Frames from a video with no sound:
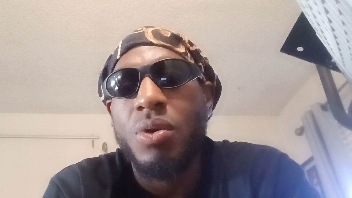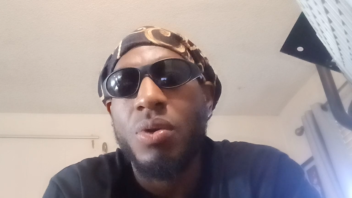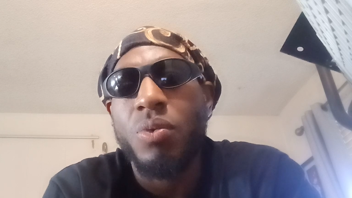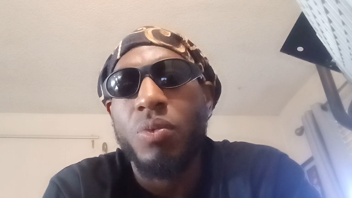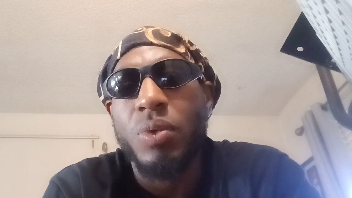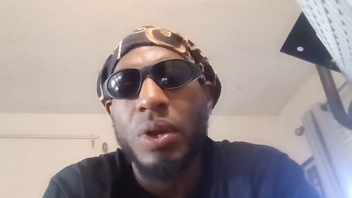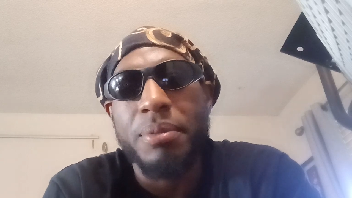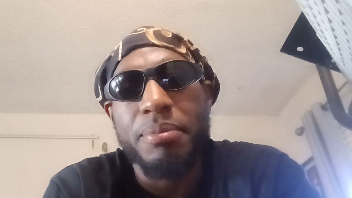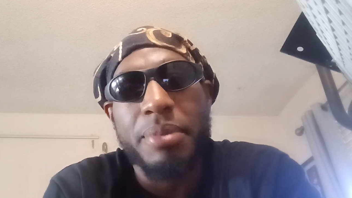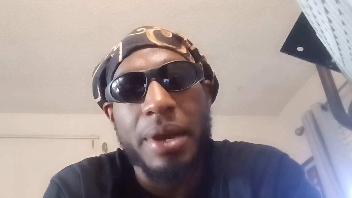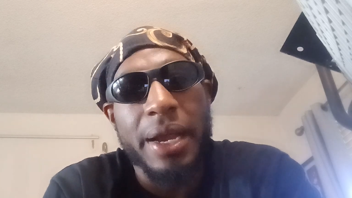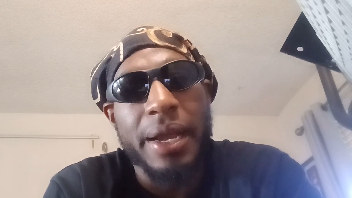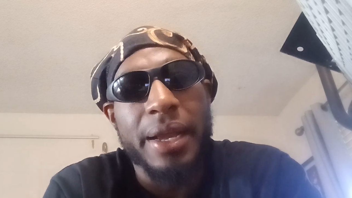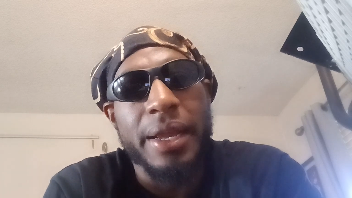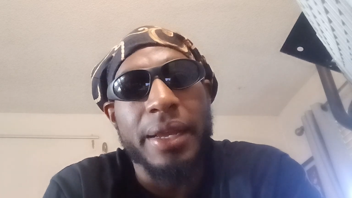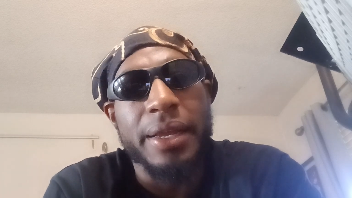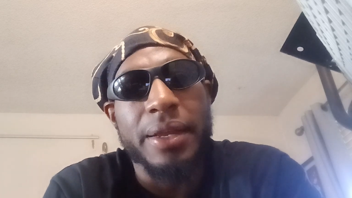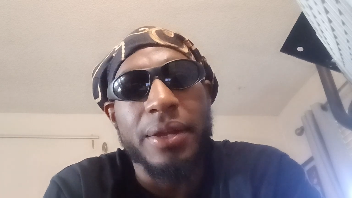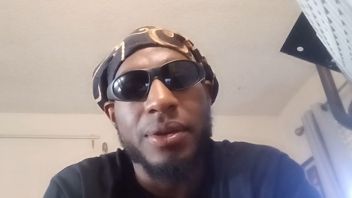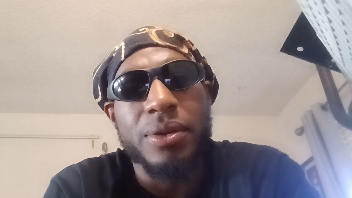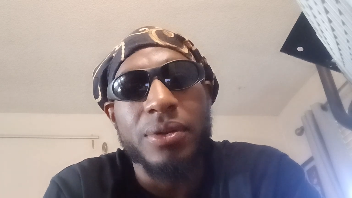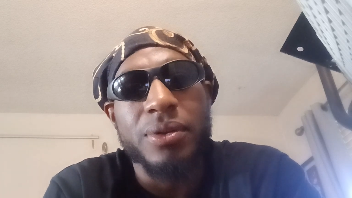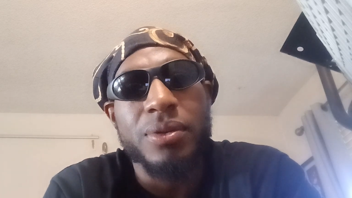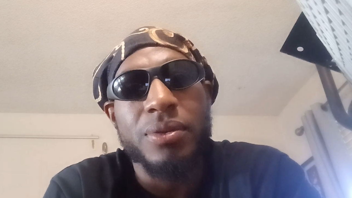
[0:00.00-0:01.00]
we bang,
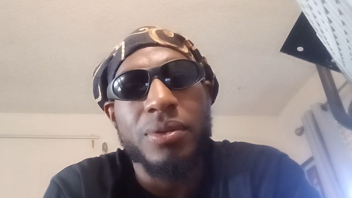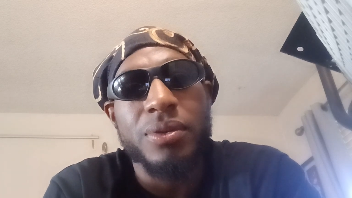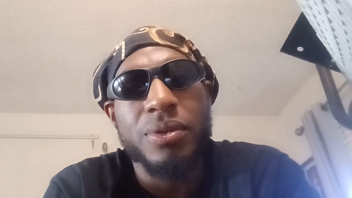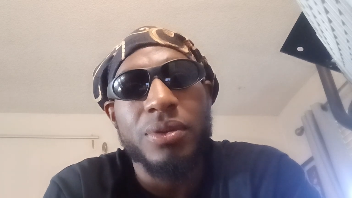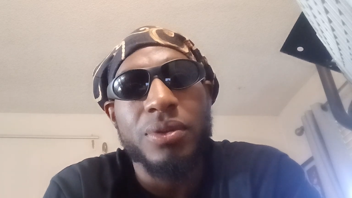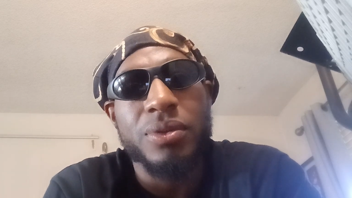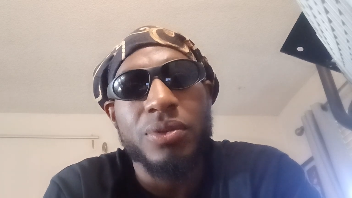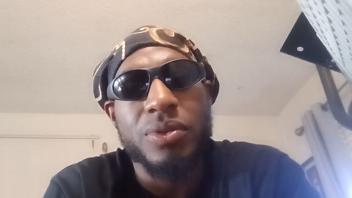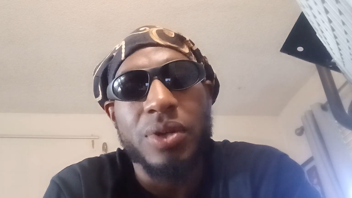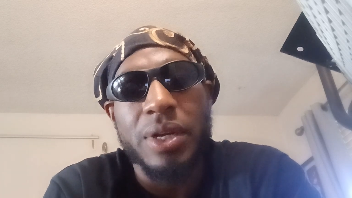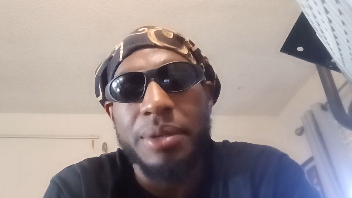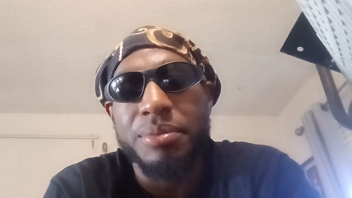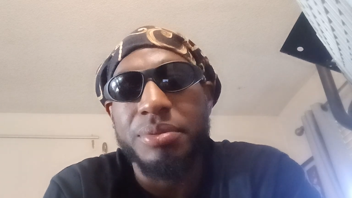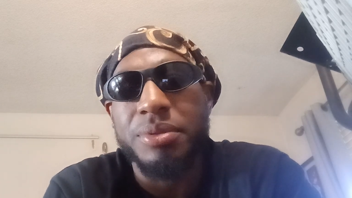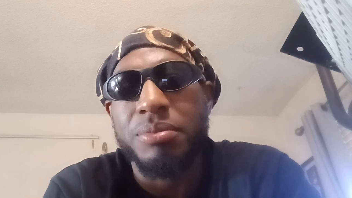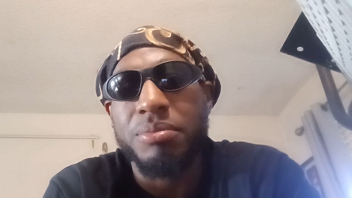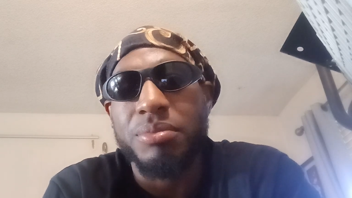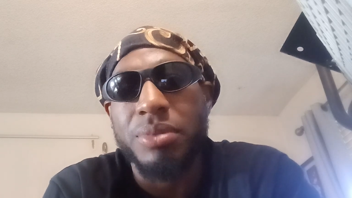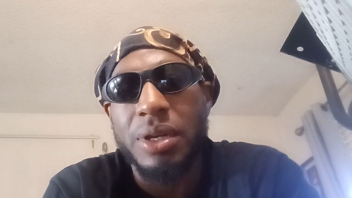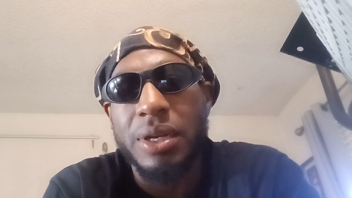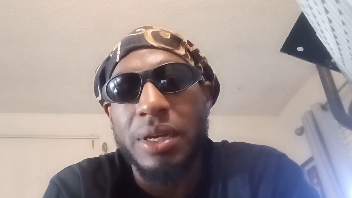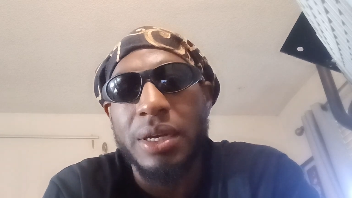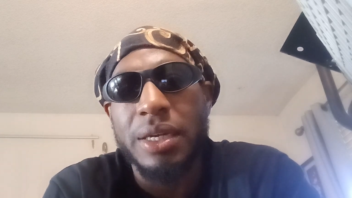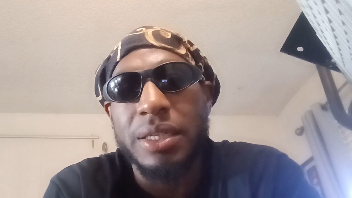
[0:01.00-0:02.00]
Crips and
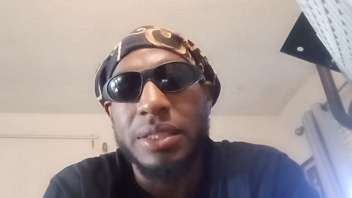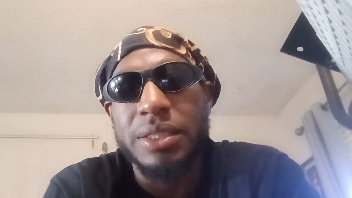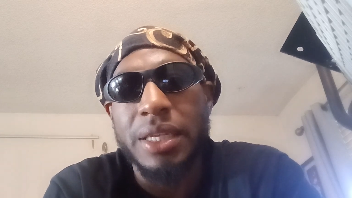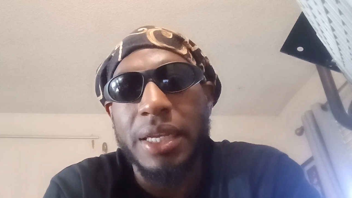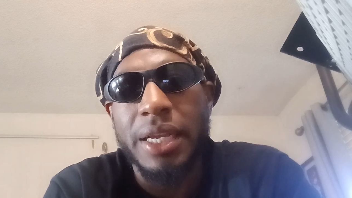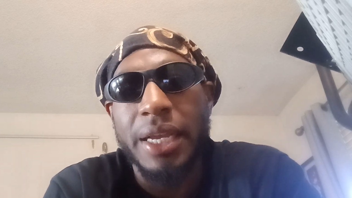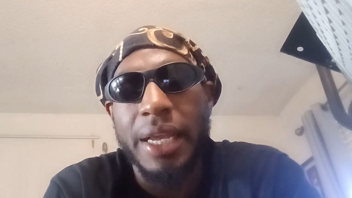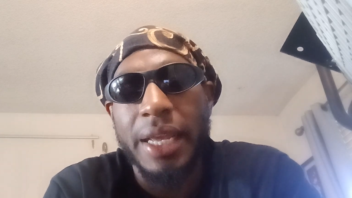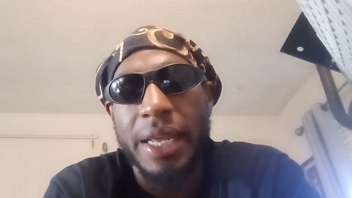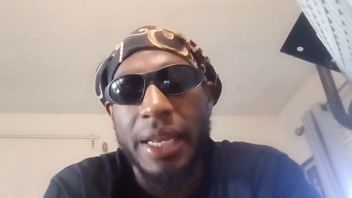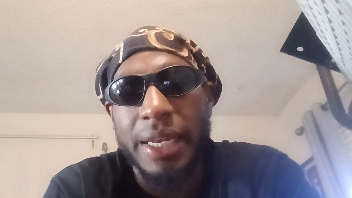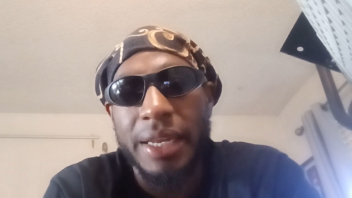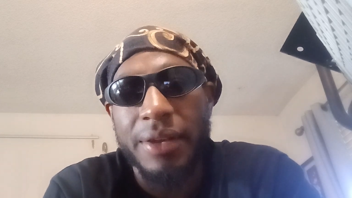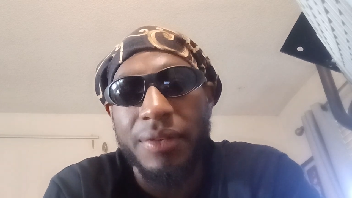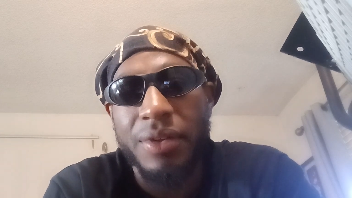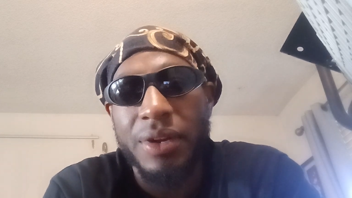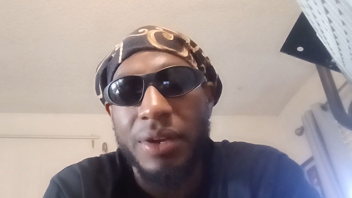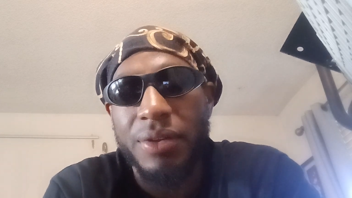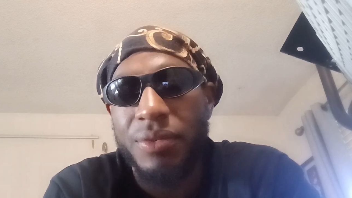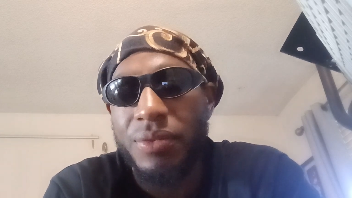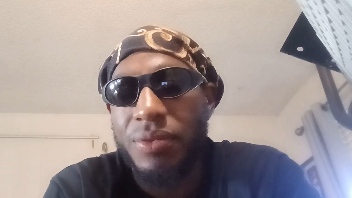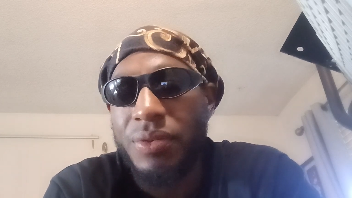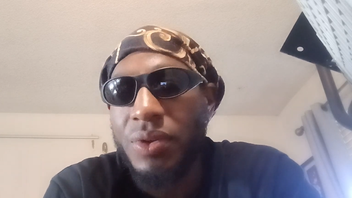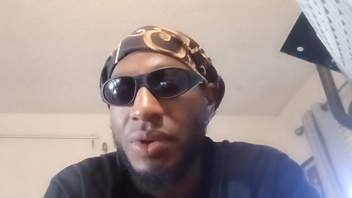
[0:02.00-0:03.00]
Bloods, and even
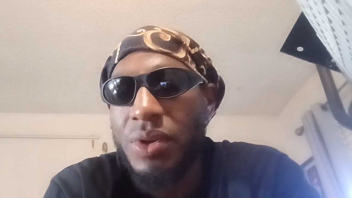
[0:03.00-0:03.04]
if